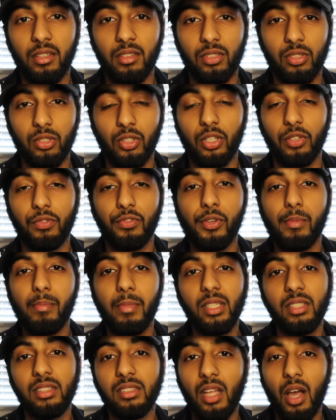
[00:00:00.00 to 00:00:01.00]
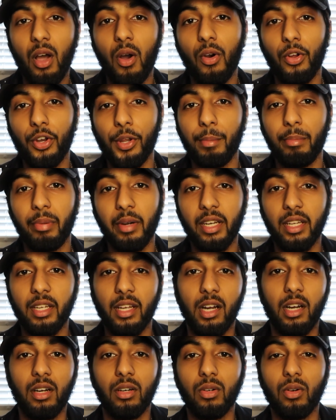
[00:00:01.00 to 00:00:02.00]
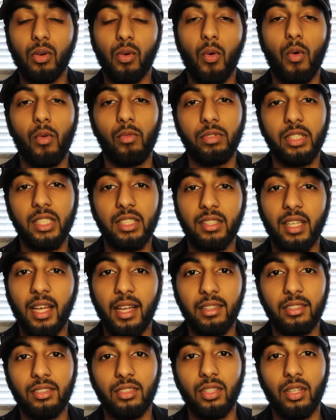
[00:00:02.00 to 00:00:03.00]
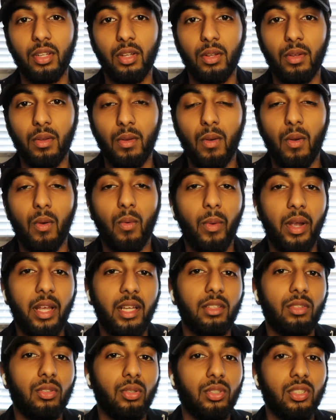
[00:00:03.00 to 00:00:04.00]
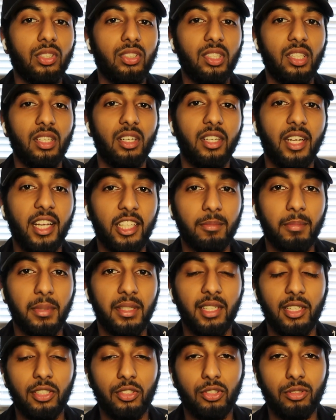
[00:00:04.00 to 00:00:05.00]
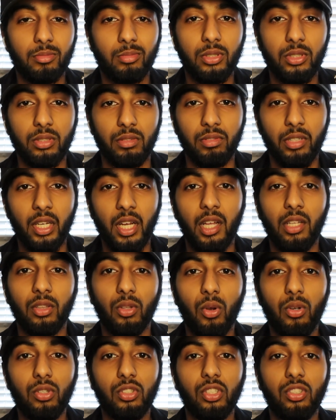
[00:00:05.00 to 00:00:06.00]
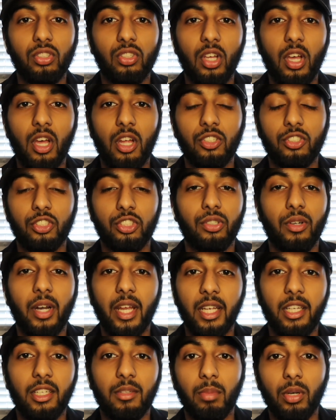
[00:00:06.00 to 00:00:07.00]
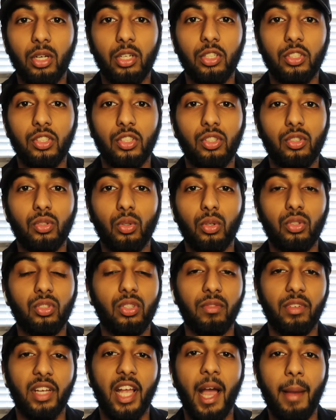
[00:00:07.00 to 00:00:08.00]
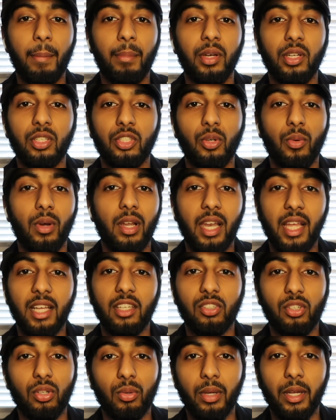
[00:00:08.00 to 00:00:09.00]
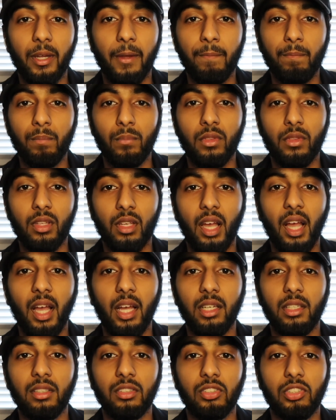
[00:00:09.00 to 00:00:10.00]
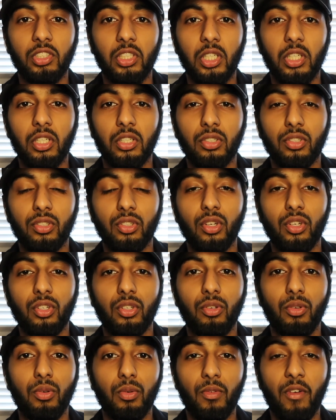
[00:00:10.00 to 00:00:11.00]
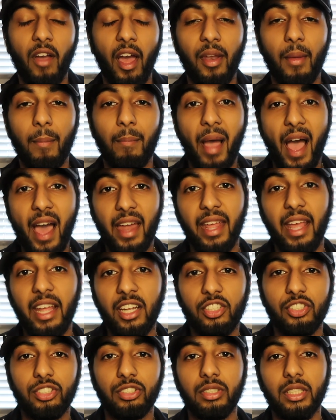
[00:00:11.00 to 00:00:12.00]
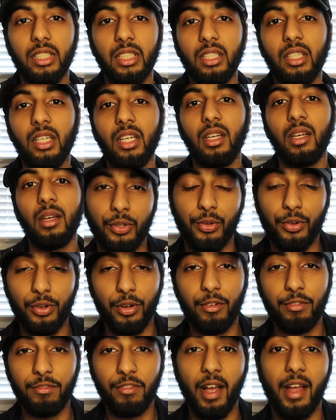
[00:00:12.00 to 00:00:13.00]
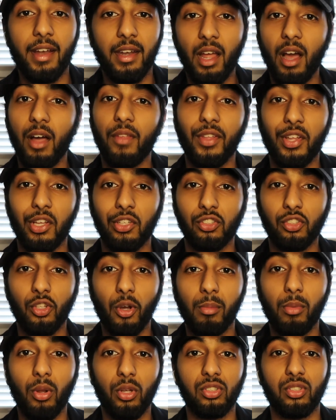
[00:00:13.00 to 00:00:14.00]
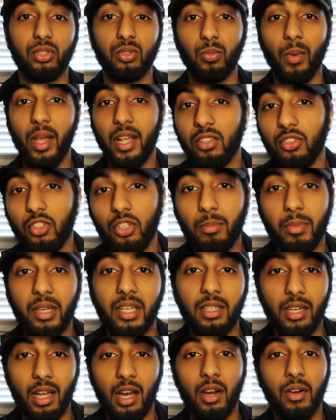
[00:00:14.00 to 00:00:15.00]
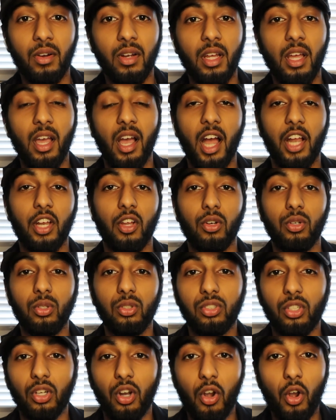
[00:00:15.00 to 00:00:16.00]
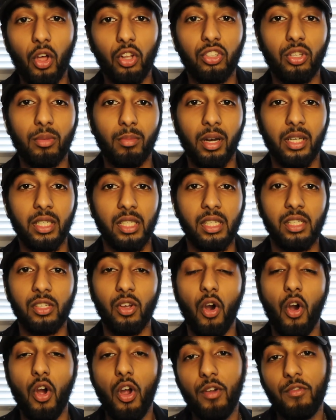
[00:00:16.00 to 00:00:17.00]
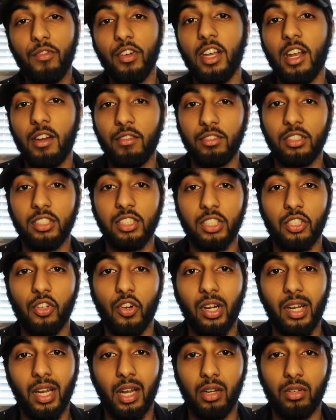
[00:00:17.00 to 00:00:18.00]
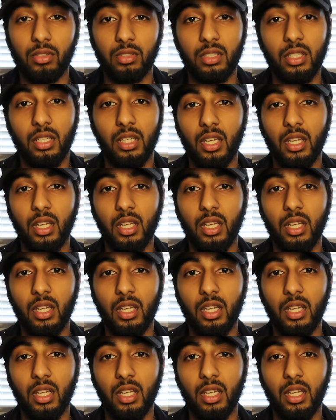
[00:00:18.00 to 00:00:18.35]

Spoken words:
You know, if you missed out on a breakout or retest, wait until you see your next potential move. Don't just trade because you saw something happen, you were late to it, and you know you had a bad entry. You're going to find out that your stop loss is way too big now, and you're losing a lot of money, you're over leveraging your account,